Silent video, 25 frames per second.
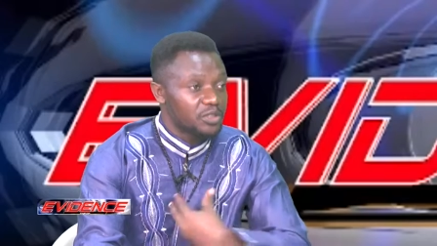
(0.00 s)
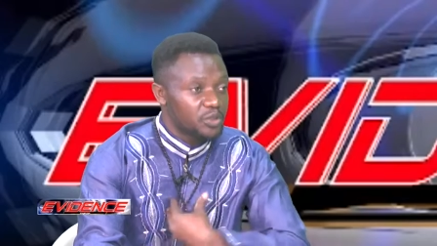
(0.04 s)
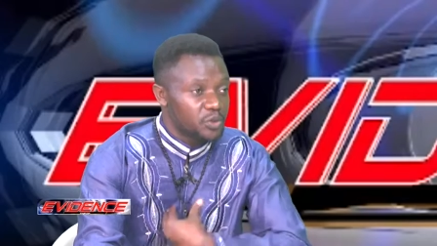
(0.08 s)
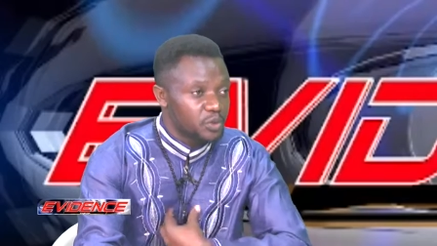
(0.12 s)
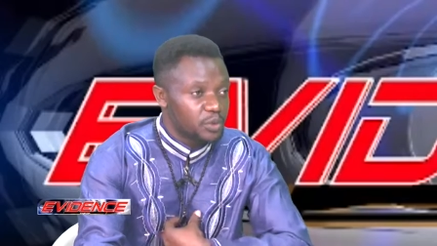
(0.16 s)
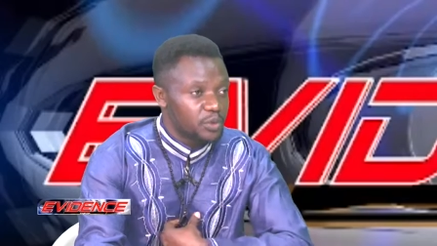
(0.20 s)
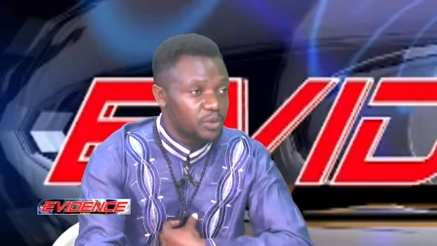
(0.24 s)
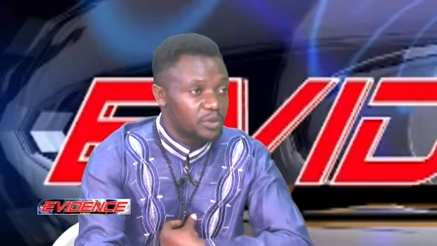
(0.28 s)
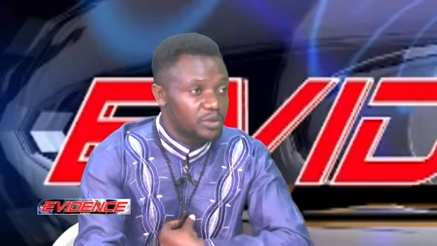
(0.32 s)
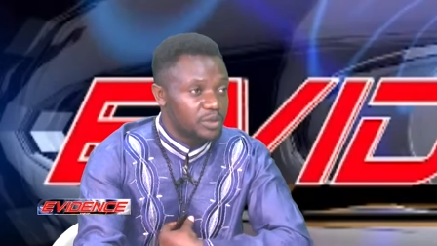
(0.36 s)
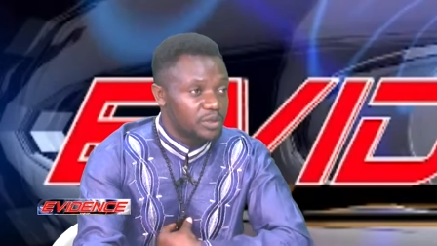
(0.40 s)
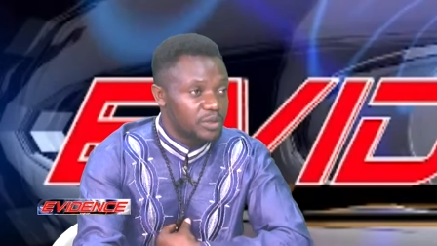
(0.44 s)

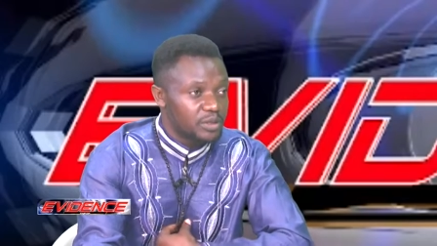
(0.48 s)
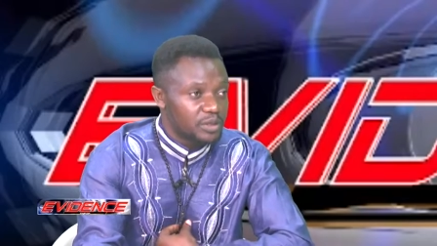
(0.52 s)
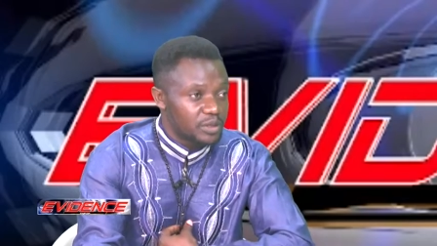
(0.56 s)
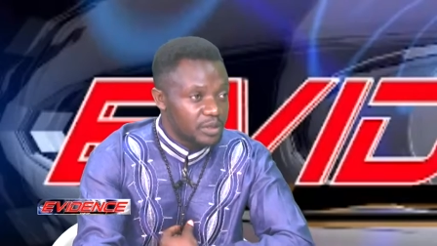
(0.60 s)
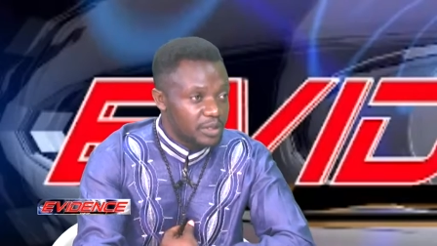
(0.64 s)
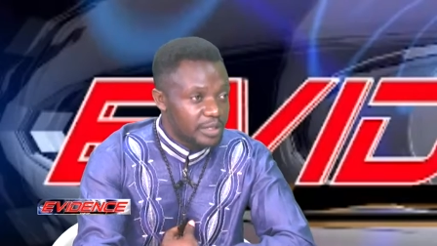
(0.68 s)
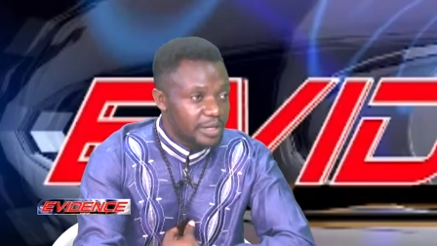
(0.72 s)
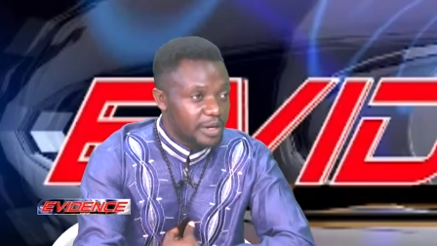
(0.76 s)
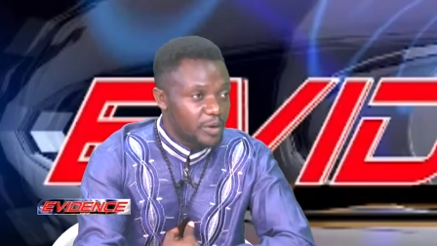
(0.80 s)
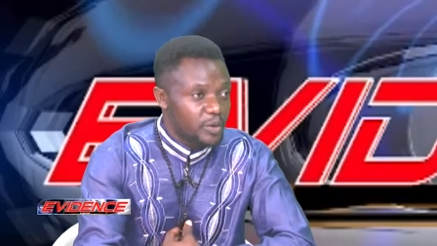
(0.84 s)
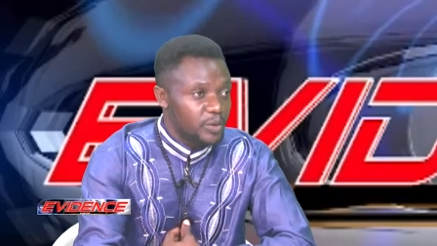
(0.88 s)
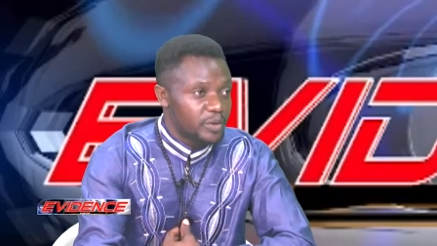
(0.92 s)
youth
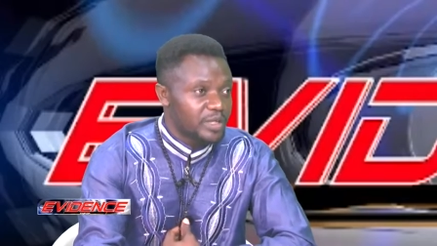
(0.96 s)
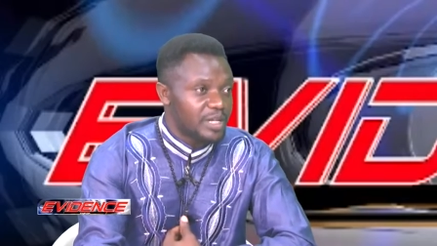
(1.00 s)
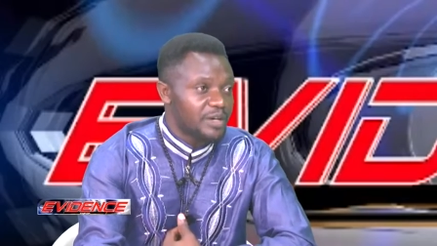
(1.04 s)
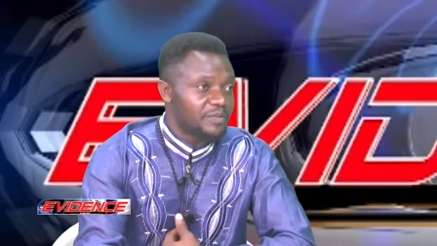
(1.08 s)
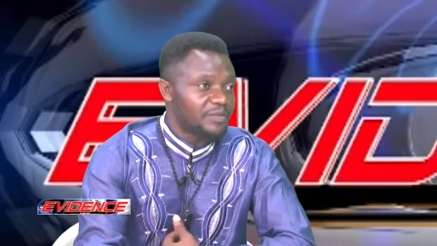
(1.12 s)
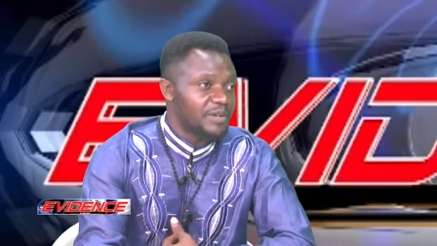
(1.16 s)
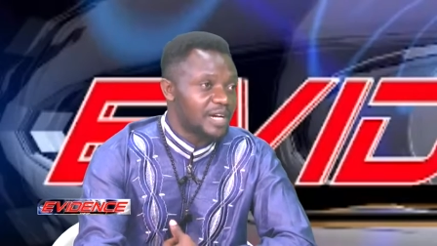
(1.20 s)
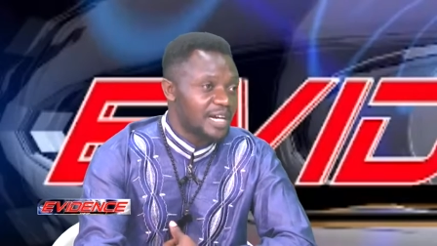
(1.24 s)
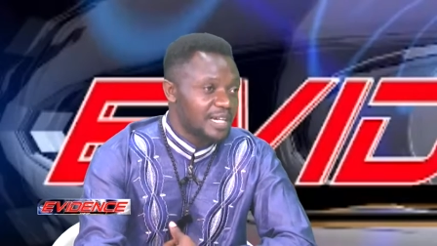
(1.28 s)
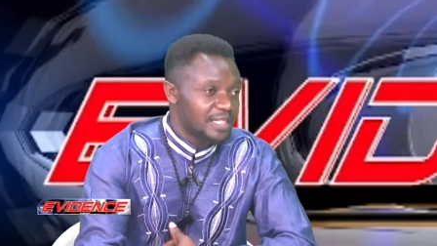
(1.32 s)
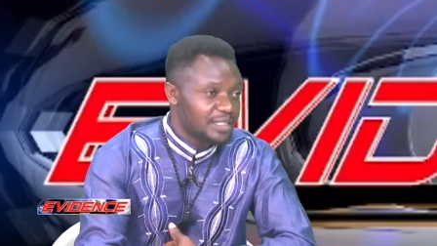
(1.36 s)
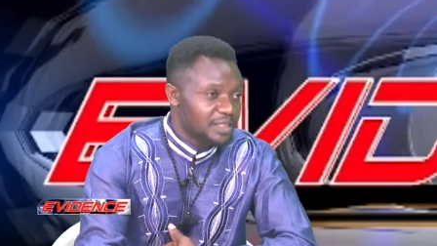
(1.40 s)
that would have
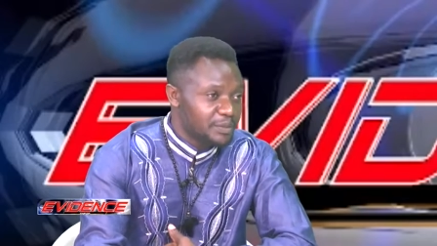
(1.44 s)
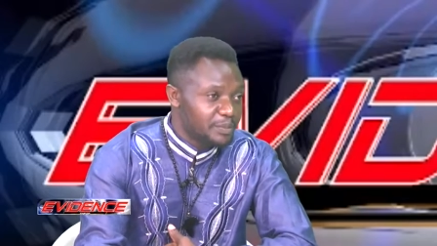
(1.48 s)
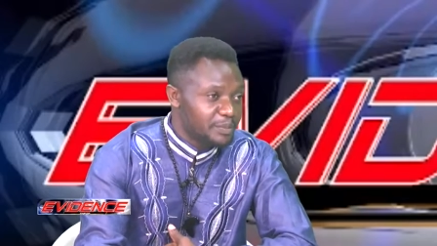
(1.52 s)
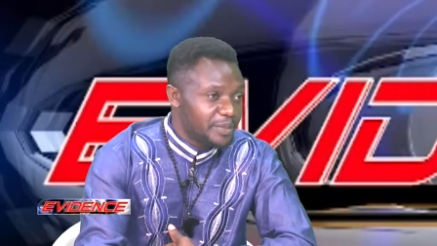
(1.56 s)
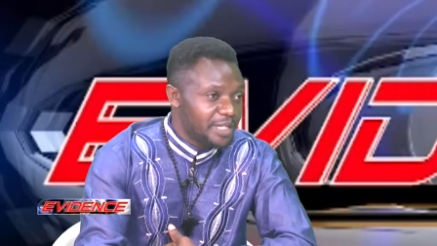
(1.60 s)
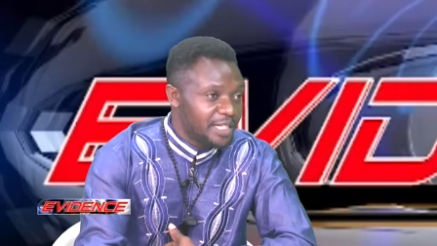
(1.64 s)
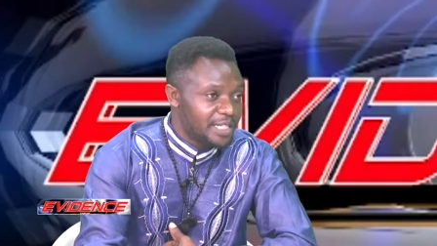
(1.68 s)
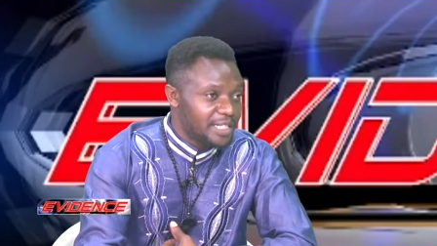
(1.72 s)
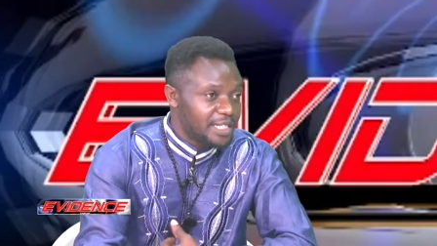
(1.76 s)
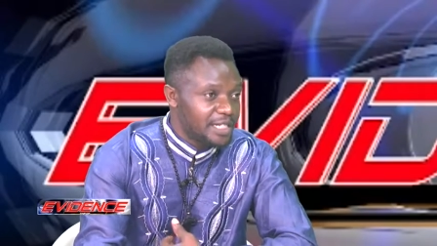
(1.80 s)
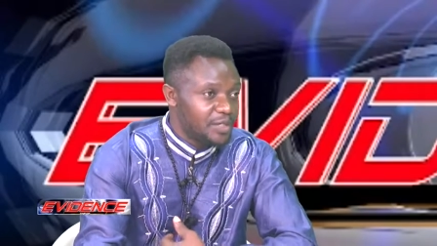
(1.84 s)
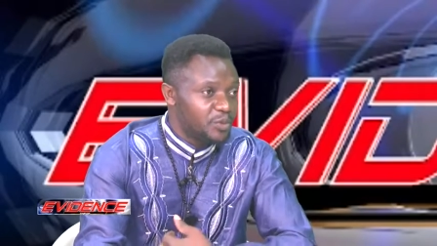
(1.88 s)
asked,
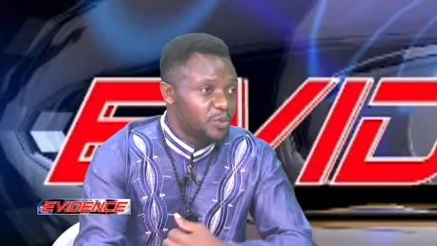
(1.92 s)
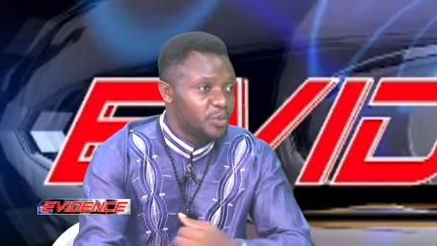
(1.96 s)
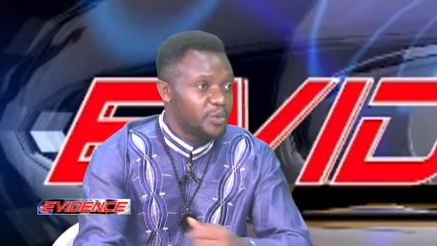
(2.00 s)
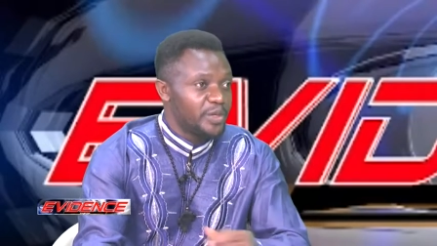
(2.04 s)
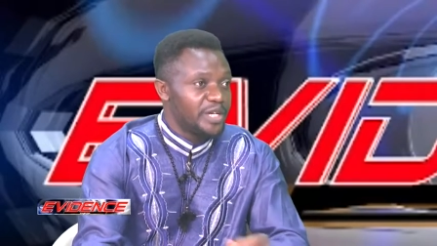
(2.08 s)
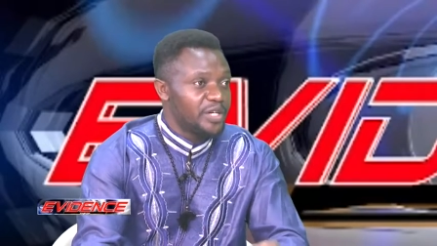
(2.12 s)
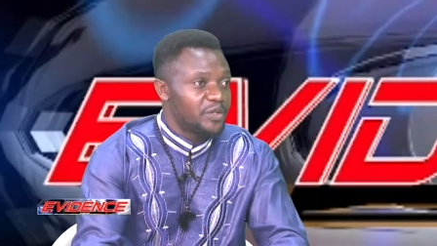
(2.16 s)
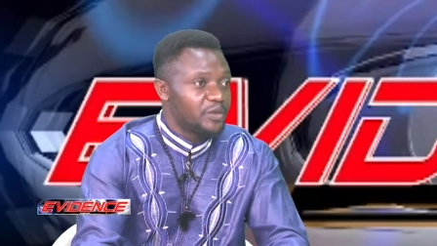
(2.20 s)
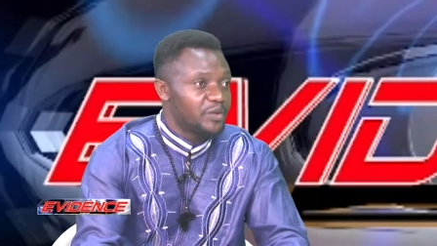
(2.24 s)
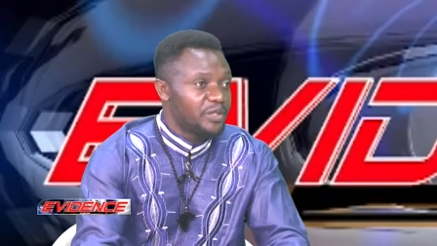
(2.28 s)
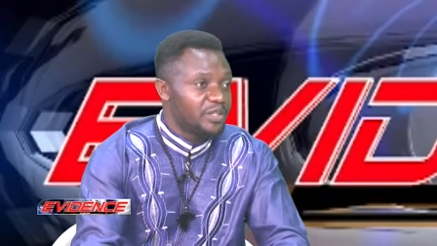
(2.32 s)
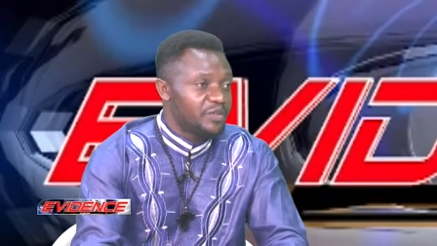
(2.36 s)
but yet we were
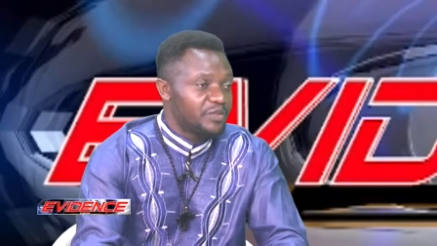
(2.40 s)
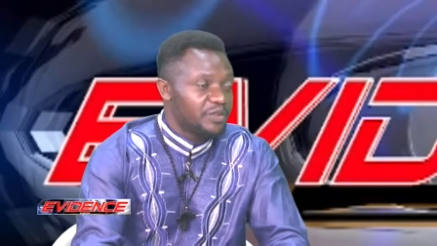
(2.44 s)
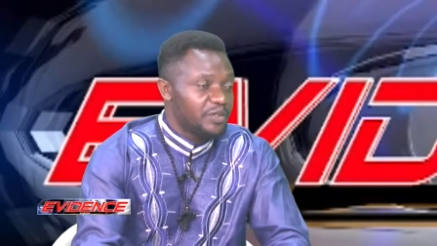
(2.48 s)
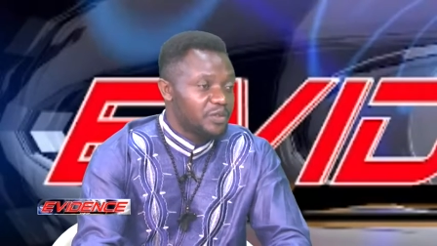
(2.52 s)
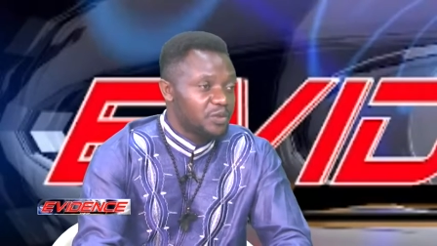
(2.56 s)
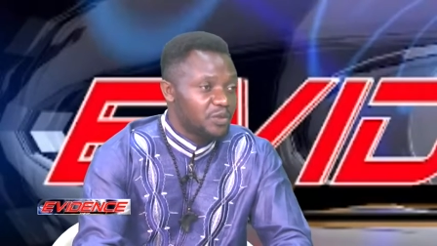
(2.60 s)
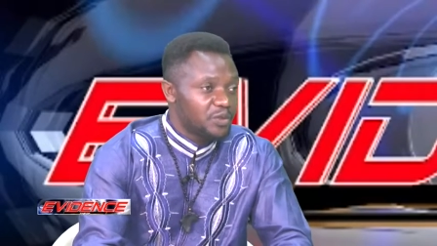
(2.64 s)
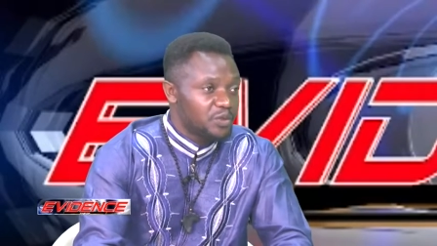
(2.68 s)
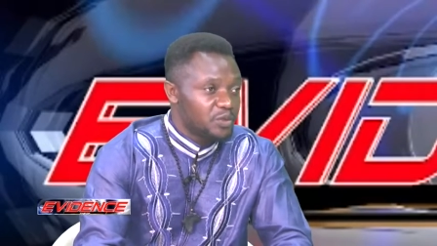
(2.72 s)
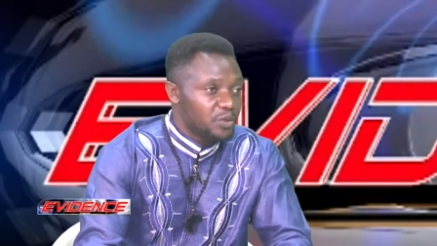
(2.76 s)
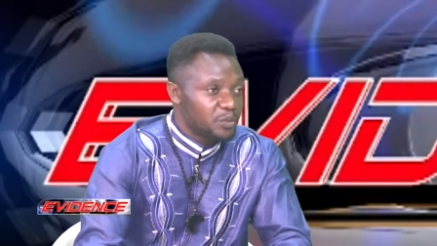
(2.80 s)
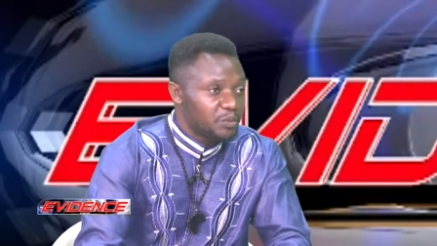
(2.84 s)
not given
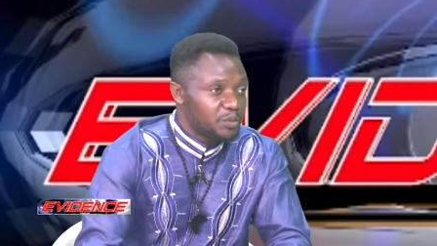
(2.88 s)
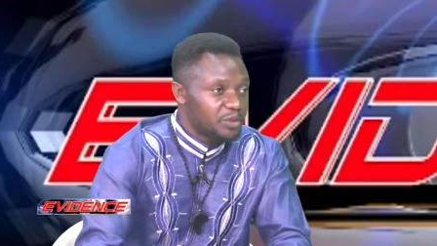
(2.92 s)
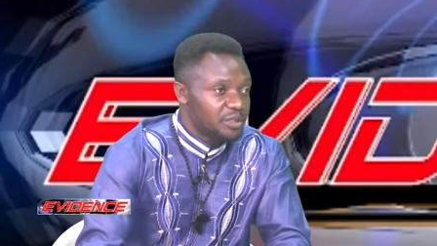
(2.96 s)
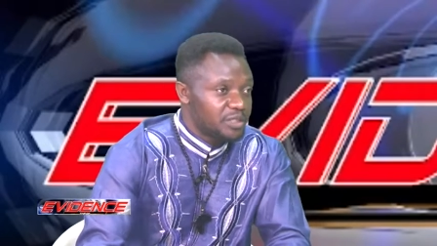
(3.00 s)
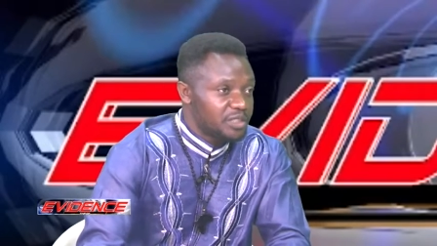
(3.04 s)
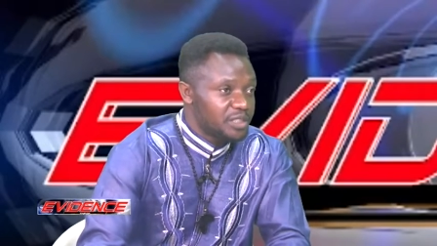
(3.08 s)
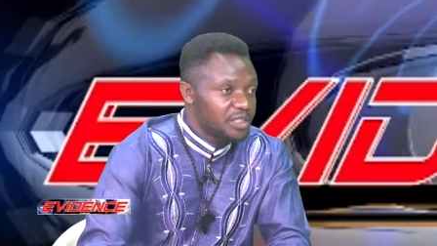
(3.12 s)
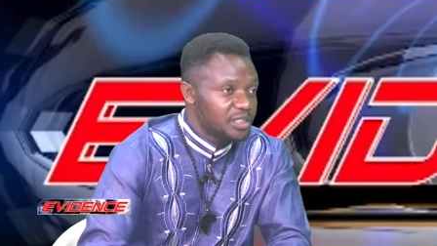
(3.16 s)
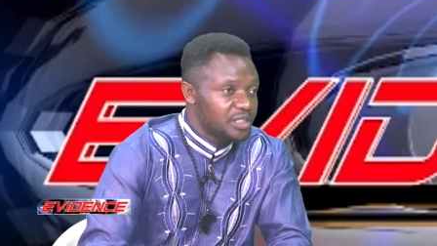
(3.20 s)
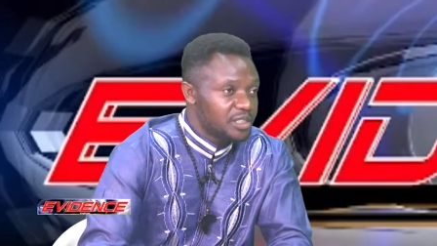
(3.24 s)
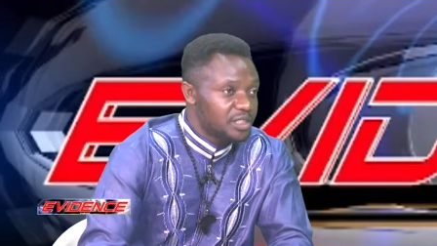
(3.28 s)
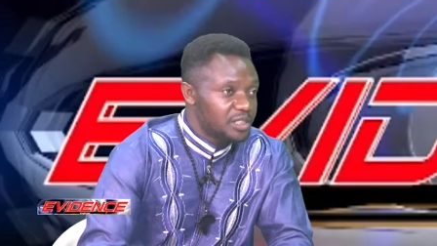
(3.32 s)
those
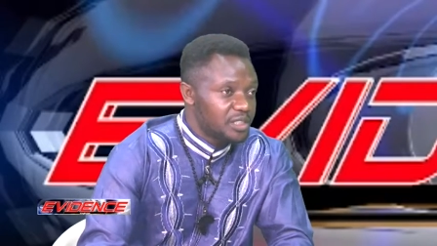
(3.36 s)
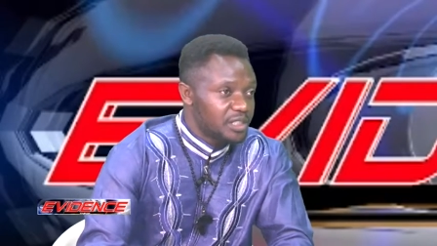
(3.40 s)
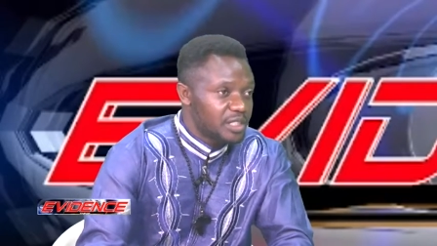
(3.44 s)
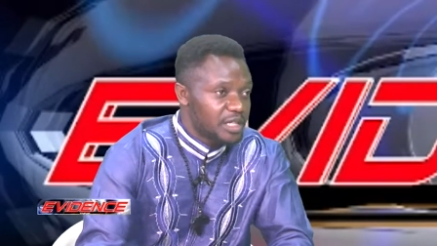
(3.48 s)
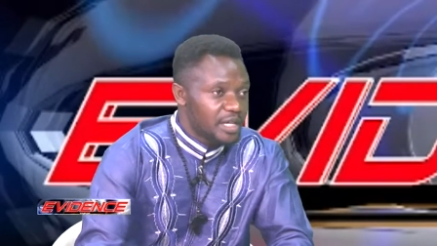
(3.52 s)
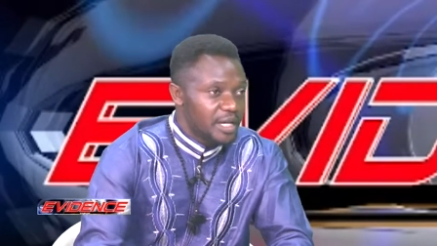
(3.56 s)
opportunities.